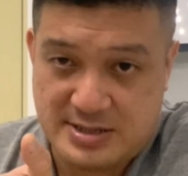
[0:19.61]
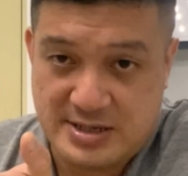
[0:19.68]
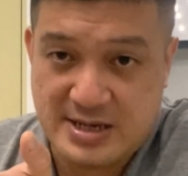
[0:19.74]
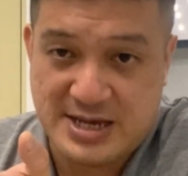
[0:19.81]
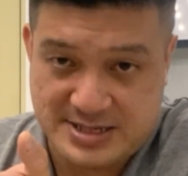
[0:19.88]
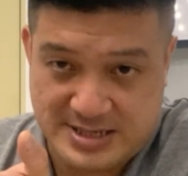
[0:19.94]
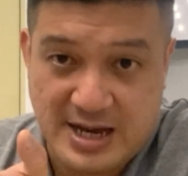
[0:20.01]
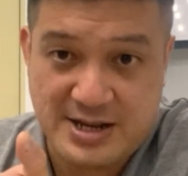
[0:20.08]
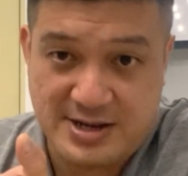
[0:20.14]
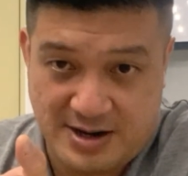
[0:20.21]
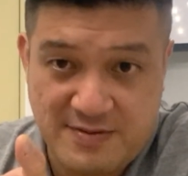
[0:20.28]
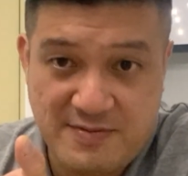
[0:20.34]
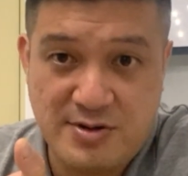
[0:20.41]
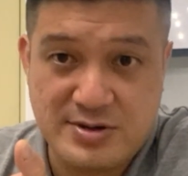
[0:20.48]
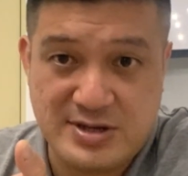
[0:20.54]
yes, other
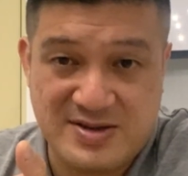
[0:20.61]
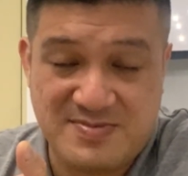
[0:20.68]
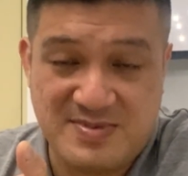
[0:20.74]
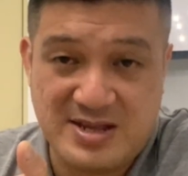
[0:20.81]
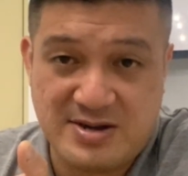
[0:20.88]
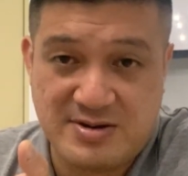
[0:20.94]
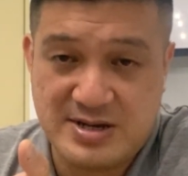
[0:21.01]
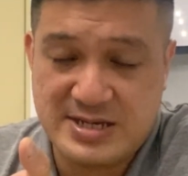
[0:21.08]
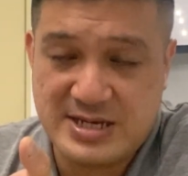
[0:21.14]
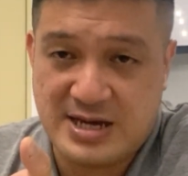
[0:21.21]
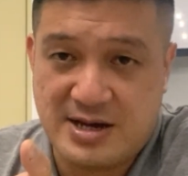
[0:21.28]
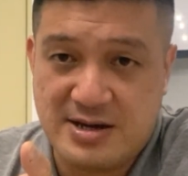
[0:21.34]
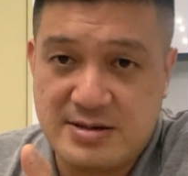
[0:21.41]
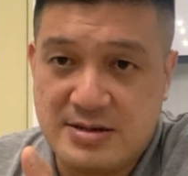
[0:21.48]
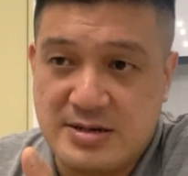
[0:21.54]
revenues has been increasing.
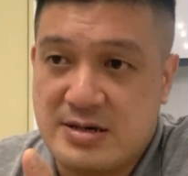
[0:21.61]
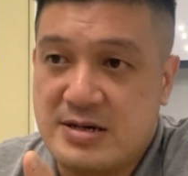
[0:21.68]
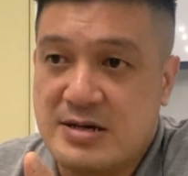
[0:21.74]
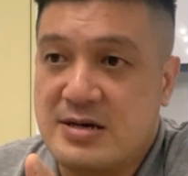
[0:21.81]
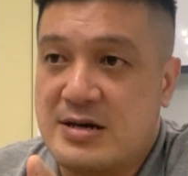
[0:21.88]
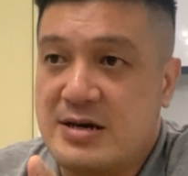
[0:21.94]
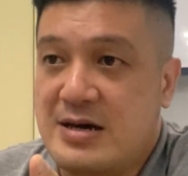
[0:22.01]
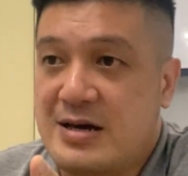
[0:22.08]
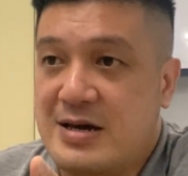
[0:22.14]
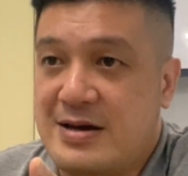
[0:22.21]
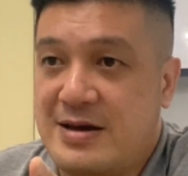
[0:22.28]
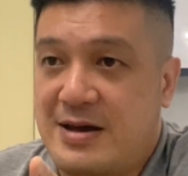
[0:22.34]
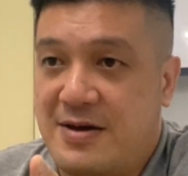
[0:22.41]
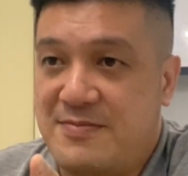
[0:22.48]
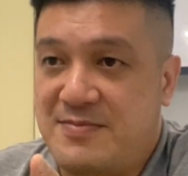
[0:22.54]
Huh? Ah.